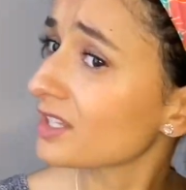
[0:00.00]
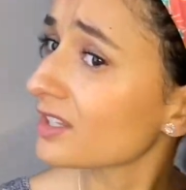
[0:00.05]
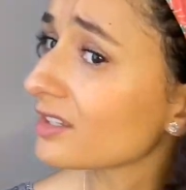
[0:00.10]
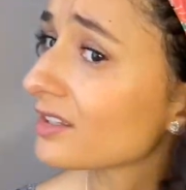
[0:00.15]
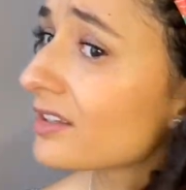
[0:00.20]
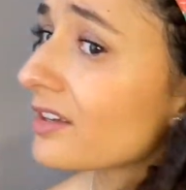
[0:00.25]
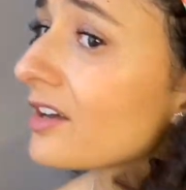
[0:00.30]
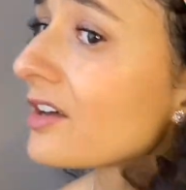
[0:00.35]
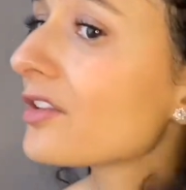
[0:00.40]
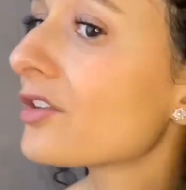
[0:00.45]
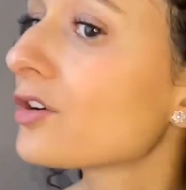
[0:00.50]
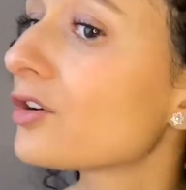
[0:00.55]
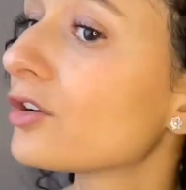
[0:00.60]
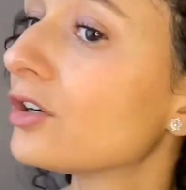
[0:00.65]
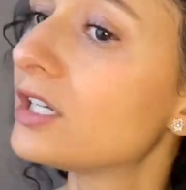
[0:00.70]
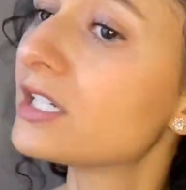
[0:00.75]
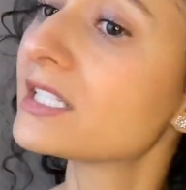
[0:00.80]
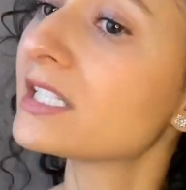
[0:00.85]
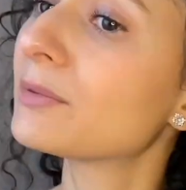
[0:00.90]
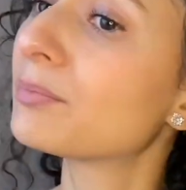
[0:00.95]
the curls are
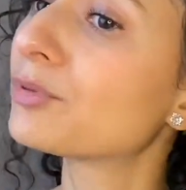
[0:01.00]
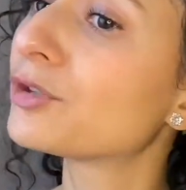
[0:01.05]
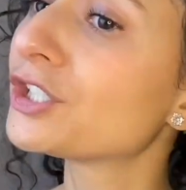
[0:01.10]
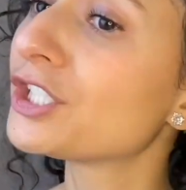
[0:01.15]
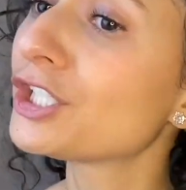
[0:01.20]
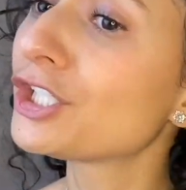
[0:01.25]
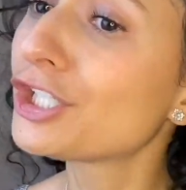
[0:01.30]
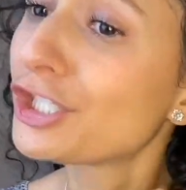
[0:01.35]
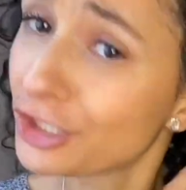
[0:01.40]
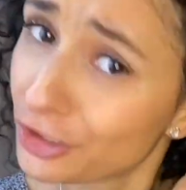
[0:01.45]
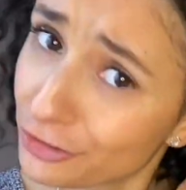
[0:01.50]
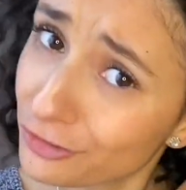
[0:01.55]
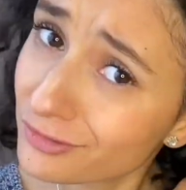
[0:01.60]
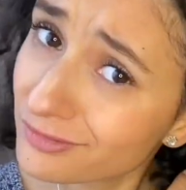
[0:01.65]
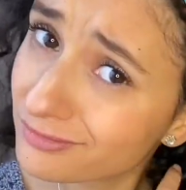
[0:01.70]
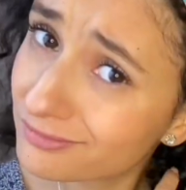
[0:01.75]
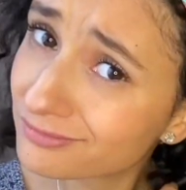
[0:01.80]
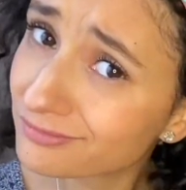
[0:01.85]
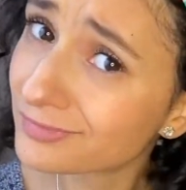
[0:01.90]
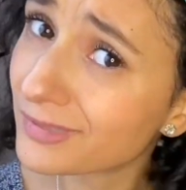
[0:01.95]
pretty cute,
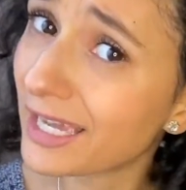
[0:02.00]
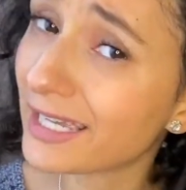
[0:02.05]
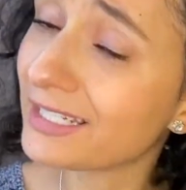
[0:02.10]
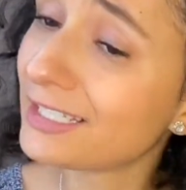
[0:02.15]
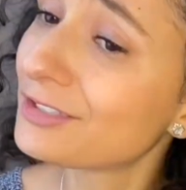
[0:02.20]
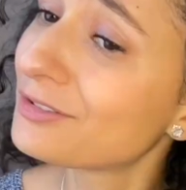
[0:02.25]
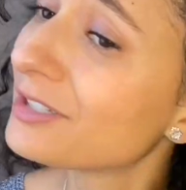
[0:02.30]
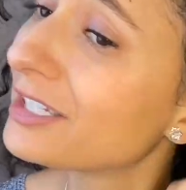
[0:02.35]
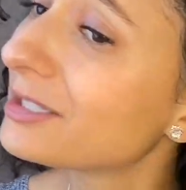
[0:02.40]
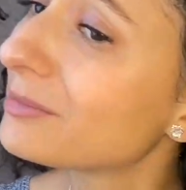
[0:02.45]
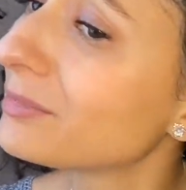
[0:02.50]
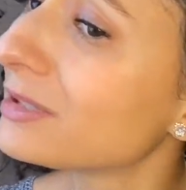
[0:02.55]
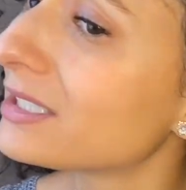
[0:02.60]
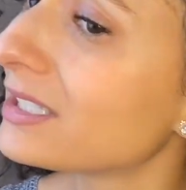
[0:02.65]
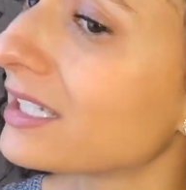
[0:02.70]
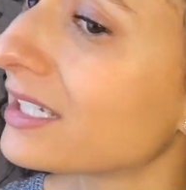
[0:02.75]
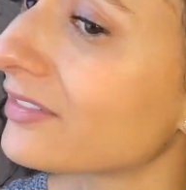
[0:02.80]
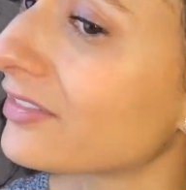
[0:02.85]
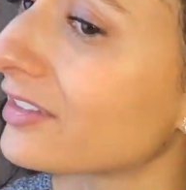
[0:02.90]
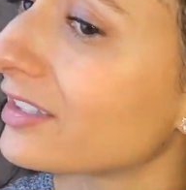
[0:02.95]
I need to admit, like
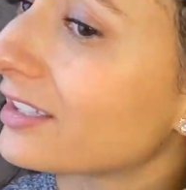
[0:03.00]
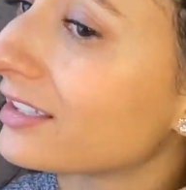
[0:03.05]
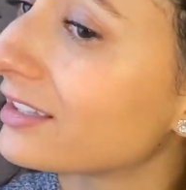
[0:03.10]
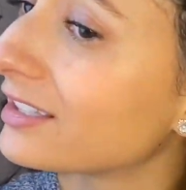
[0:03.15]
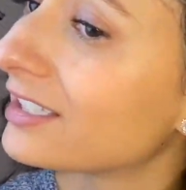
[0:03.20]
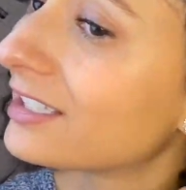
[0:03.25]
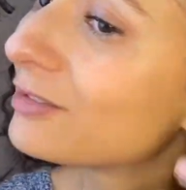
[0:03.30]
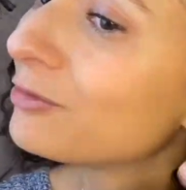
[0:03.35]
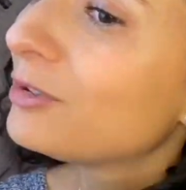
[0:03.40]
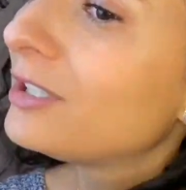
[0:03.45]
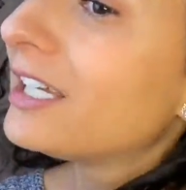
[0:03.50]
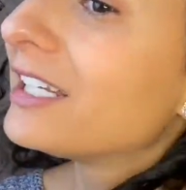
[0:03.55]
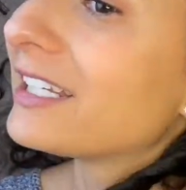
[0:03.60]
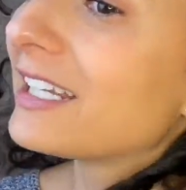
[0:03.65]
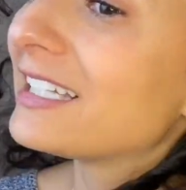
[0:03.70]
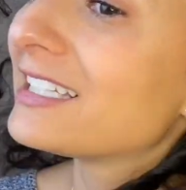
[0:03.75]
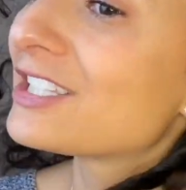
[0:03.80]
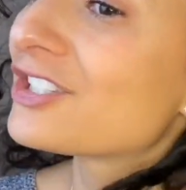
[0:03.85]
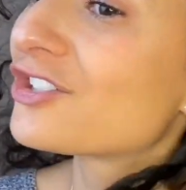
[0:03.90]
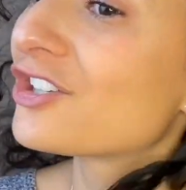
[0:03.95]
it did really a nice
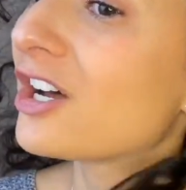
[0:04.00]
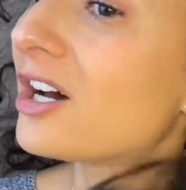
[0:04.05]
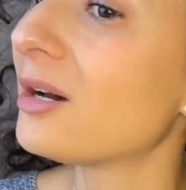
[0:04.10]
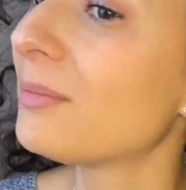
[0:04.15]
job.